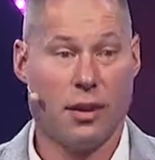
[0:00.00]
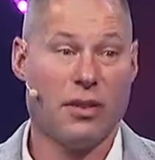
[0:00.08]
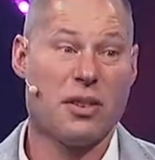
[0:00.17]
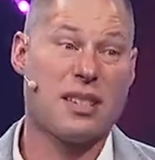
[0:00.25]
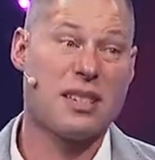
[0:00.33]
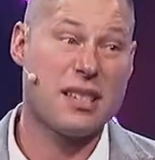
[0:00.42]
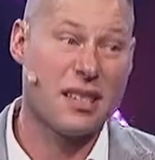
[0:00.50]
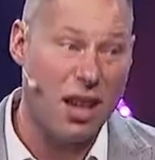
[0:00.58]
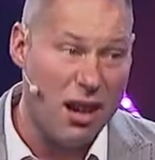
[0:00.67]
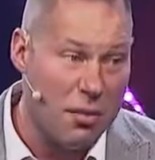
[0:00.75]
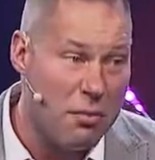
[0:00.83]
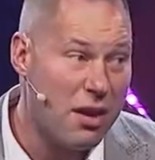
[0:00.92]
For
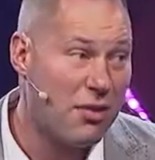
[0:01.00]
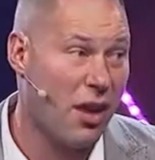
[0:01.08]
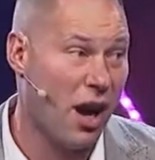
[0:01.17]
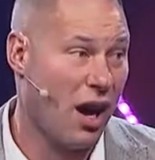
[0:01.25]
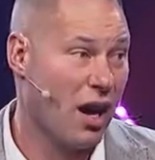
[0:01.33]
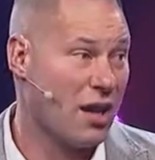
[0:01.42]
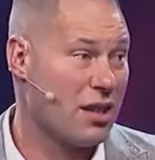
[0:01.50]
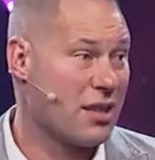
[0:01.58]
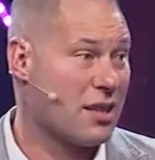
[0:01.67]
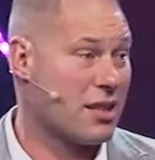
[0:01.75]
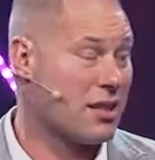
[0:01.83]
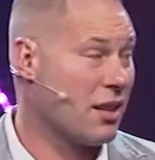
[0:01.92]
some of
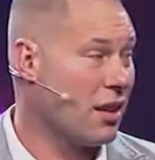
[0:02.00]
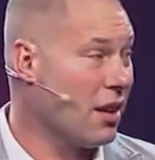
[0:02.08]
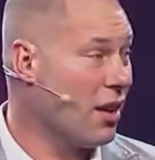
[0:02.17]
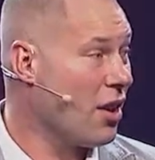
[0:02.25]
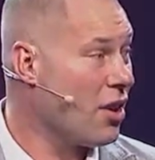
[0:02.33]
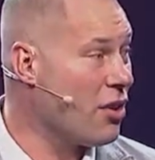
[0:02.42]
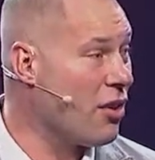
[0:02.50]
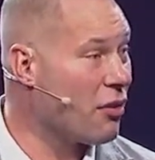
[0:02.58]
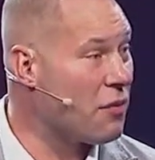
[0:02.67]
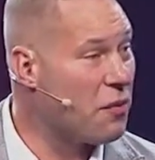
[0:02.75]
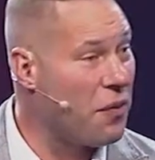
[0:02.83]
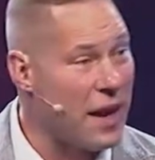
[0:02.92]
us, your
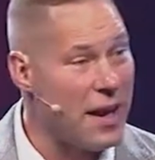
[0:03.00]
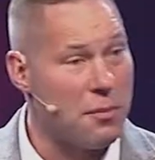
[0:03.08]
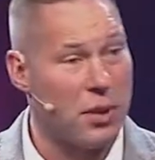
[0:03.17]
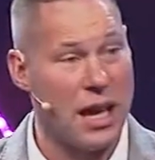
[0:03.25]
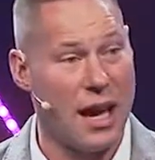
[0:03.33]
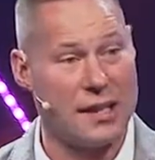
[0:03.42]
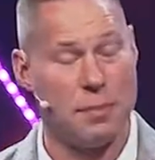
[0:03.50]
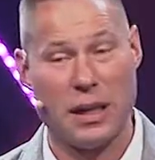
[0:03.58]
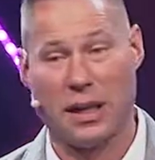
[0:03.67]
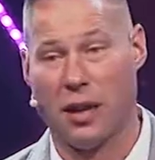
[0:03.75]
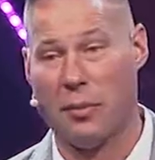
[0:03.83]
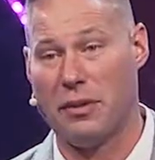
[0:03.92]
own family has
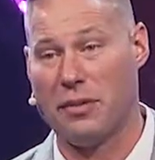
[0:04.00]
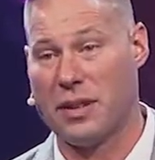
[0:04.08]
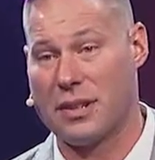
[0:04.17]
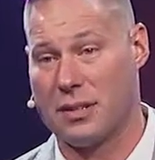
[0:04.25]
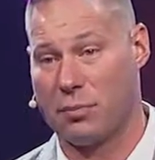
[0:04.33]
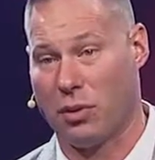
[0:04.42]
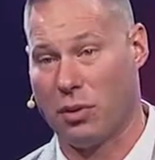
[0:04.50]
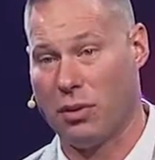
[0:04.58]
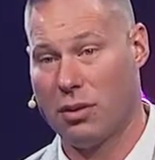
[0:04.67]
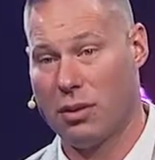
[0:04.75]
become invisible.